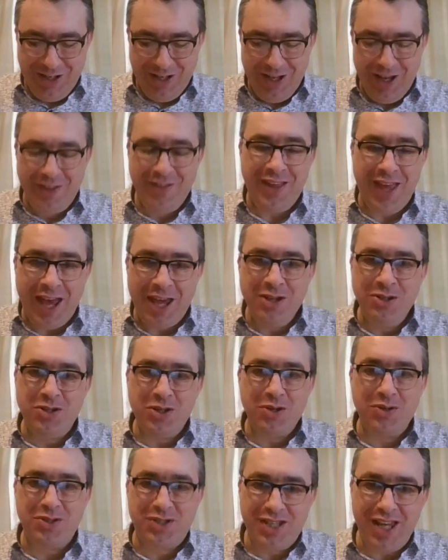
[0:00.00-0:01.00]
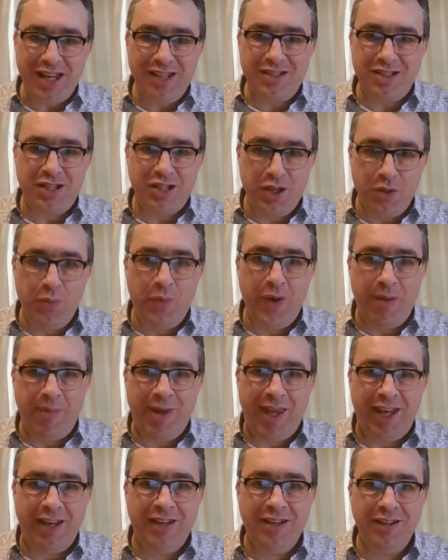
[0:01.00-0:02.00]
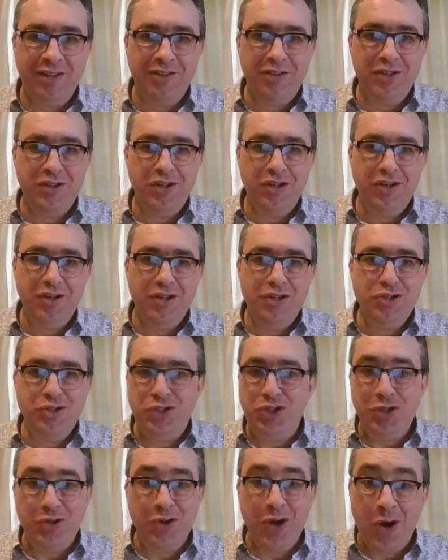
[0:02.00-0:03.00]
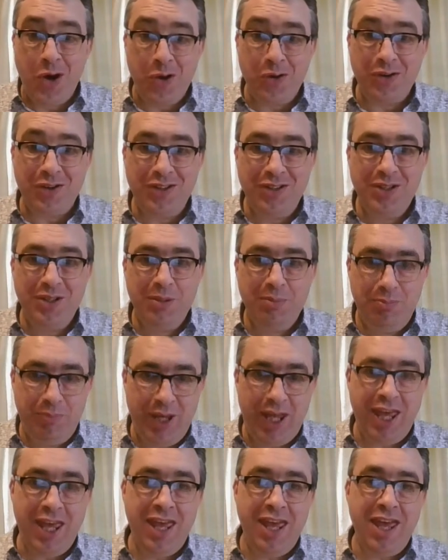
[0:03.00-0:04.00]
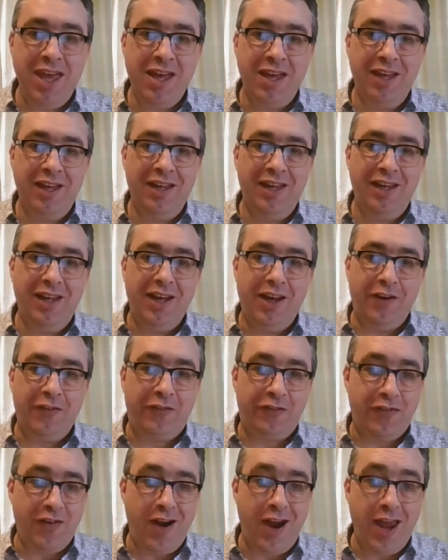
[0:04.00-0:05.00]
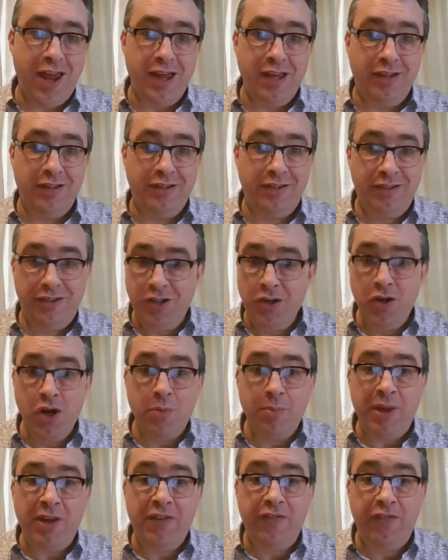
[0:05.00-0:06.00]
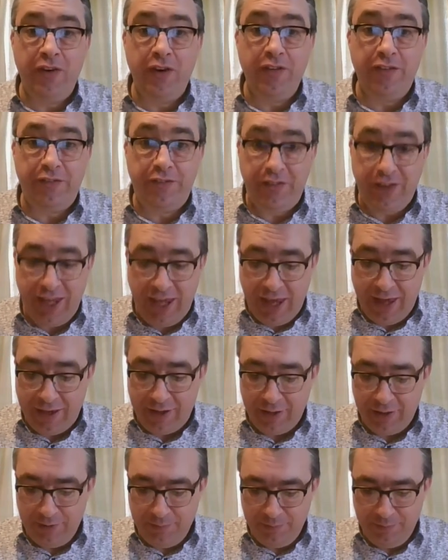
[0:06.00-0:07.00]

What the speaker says: And the angels said to the women, "Do not be afraid. Do not be full of fear."